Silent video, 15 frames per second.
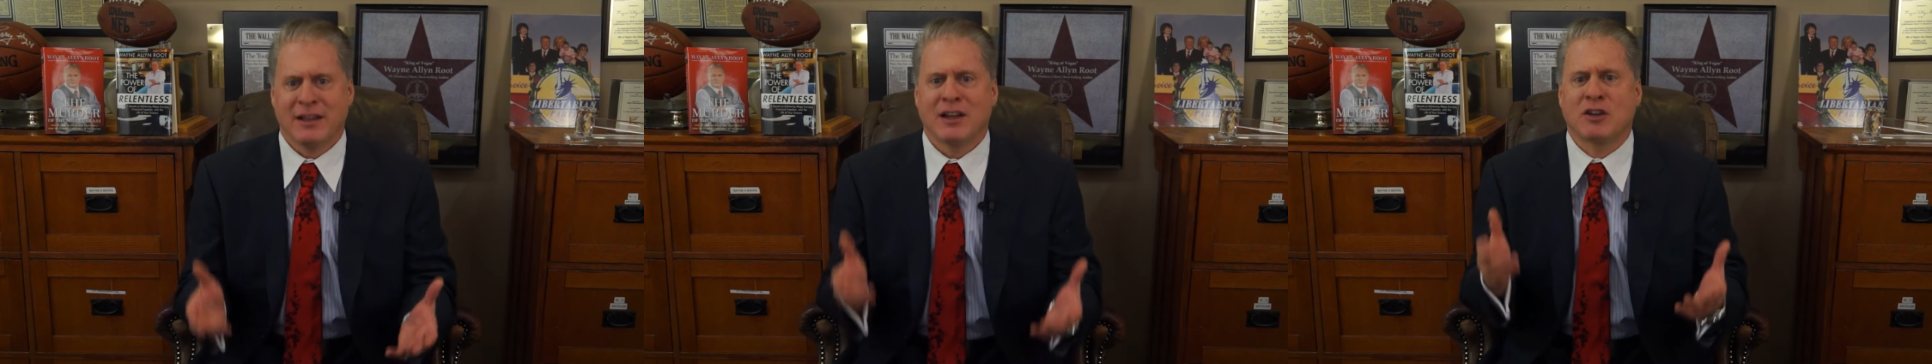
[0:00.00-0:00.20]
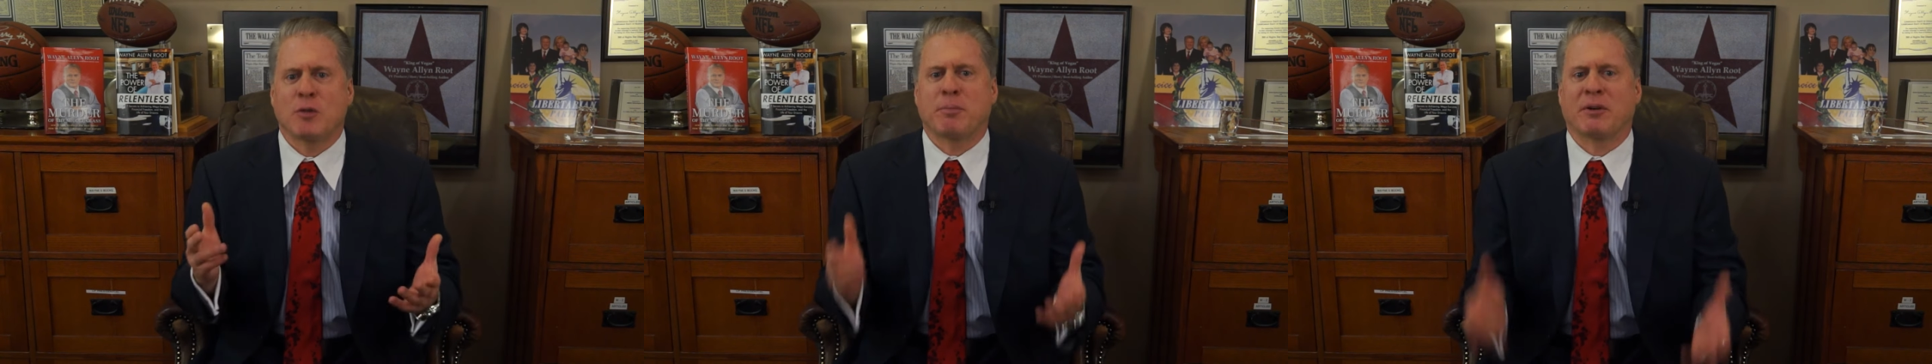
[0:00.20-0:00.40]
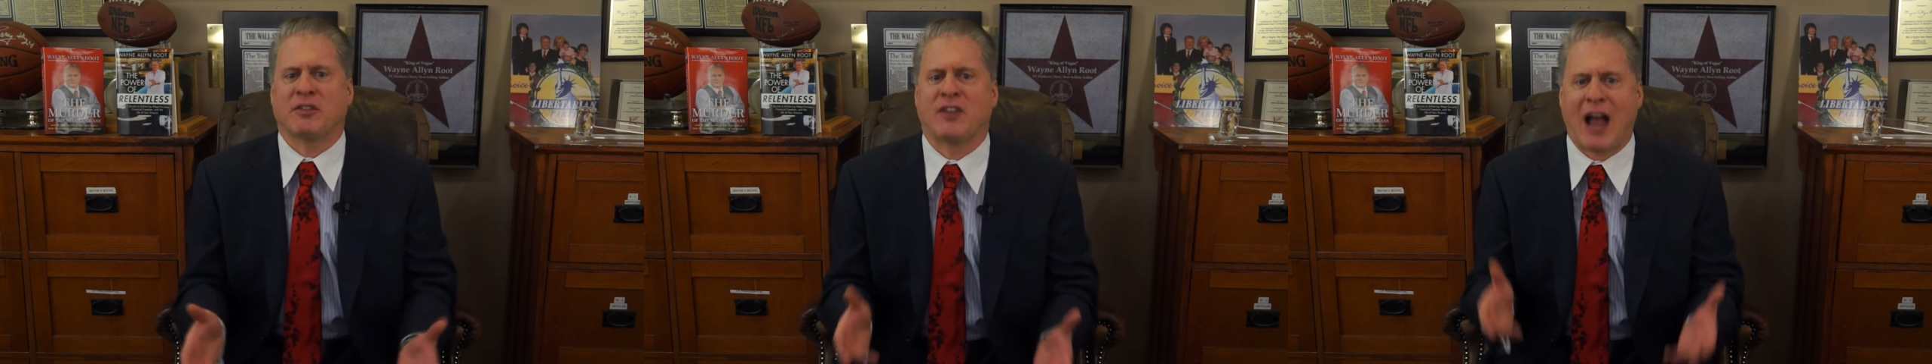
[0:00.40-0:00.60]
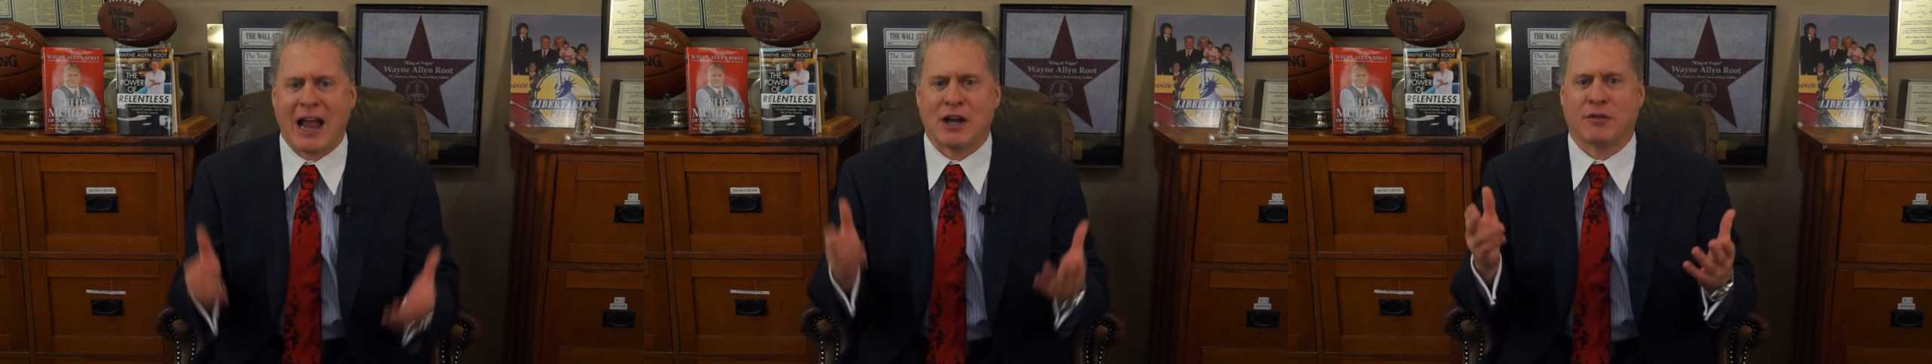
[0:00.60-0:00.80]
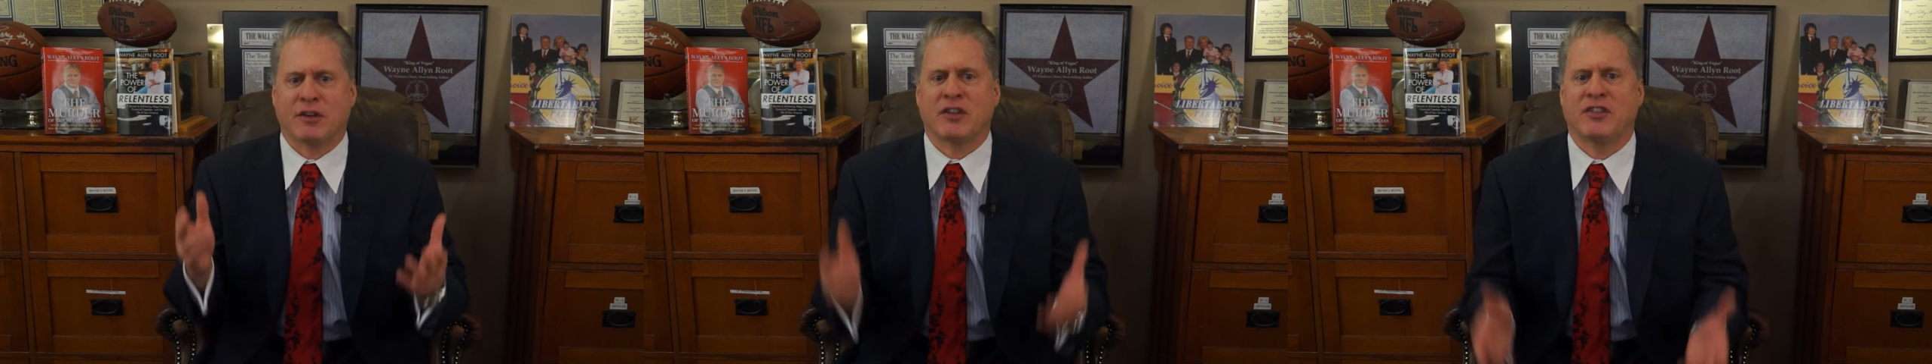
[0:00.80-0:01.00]
to
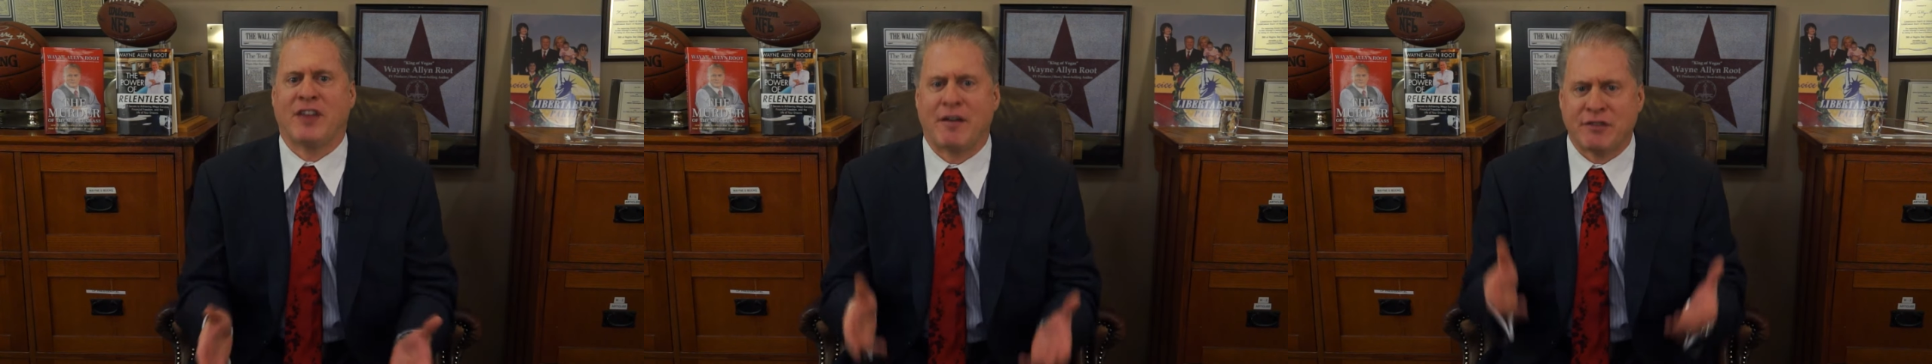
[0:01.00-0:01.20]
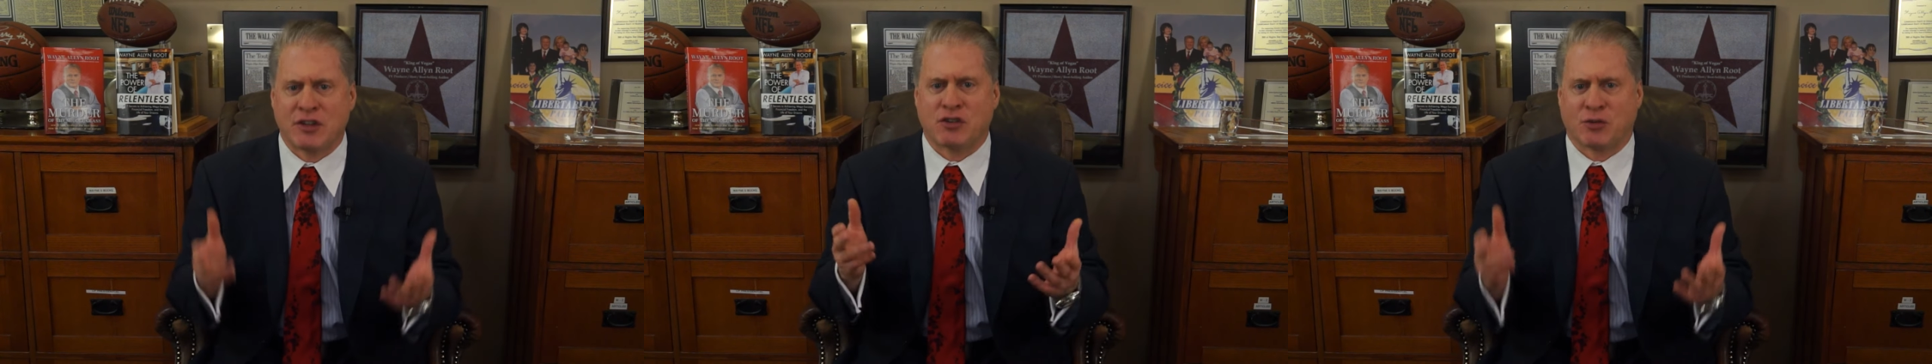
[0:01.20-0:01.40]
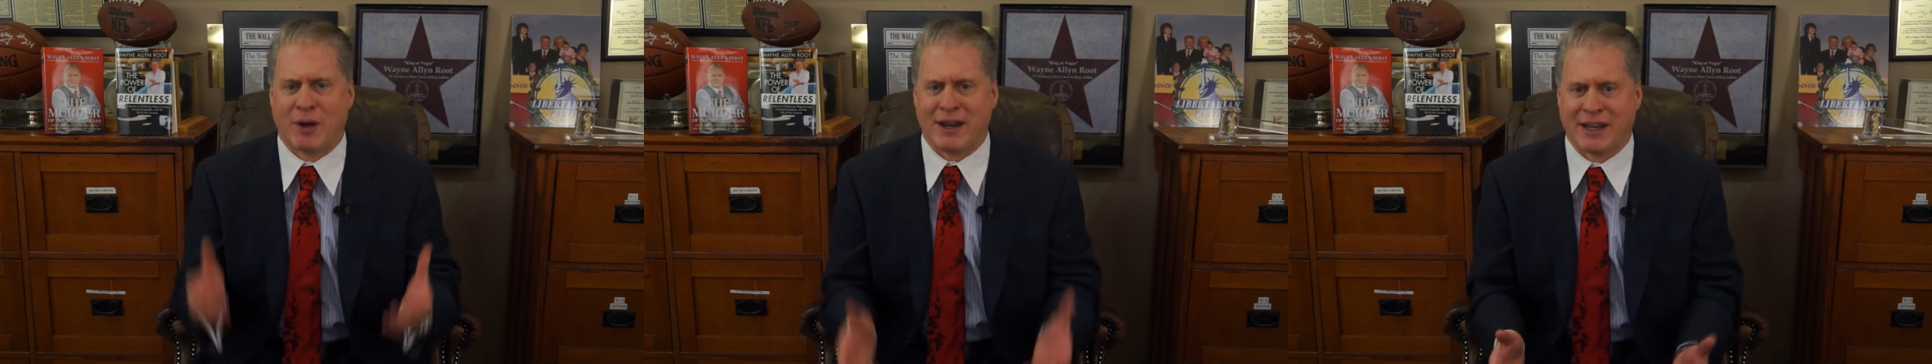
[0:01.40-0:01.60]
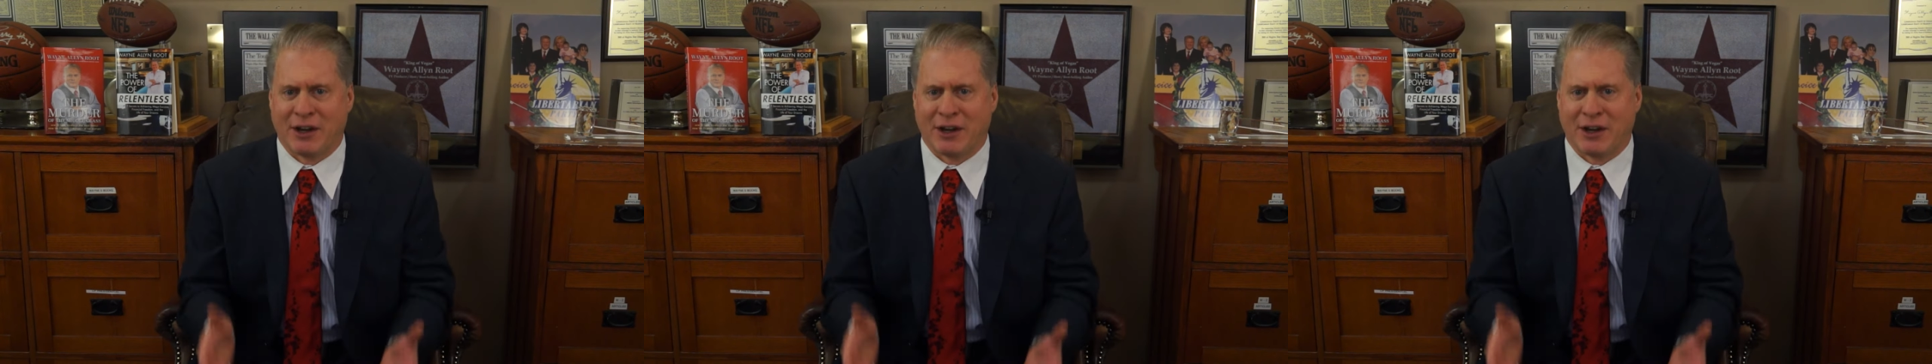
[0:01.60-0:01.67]
preside over 7 straight